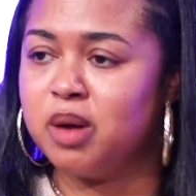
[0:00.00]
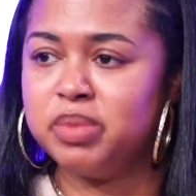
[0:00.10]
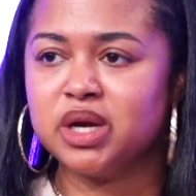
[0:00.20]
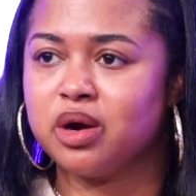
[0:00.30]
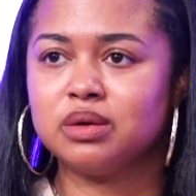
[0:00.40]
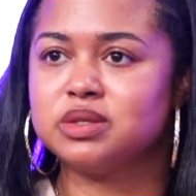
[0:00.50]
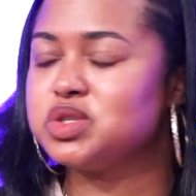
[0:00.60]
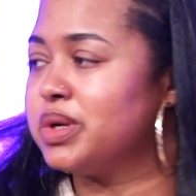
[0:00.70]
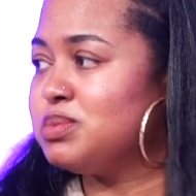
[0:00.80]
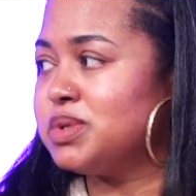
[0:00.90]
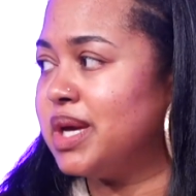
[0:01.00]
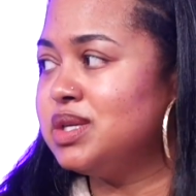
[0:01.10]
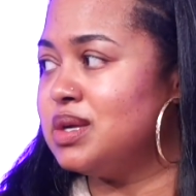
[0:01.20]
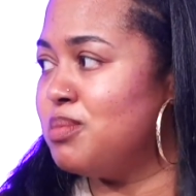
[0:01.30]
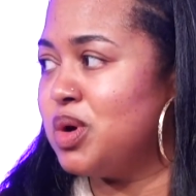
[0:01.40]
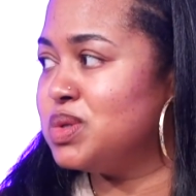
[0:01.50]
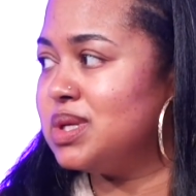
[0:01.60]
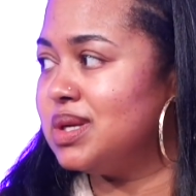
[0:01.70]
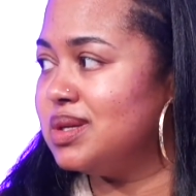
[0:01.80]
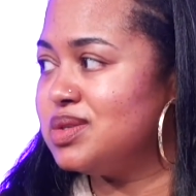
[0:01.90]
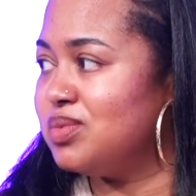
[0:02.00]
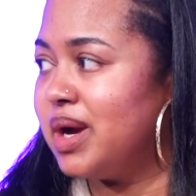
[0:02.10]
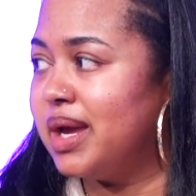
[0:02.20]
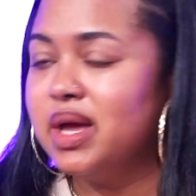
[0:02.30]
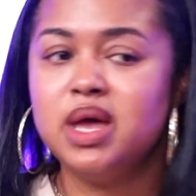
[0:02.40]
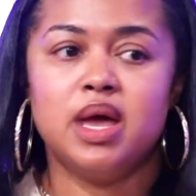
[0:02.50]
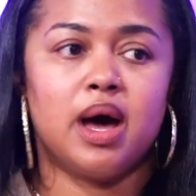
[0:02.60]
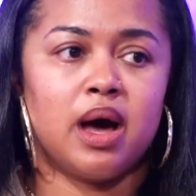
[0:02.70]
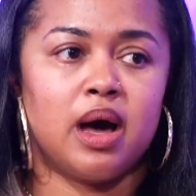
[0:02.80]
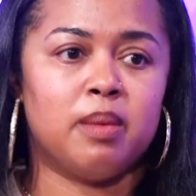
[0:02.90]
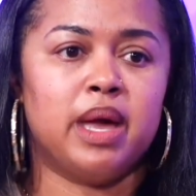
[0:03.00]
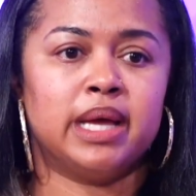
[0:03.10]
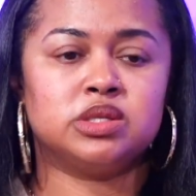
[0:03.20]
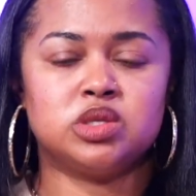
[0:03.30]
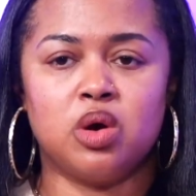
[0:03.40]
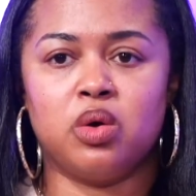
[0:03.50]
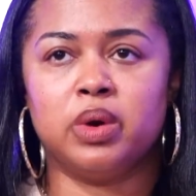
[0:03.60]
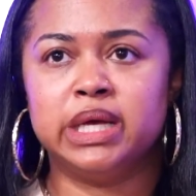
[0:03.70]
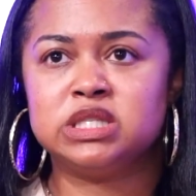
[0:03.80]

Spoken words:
a big hurdle is transportation in most cities, right? And so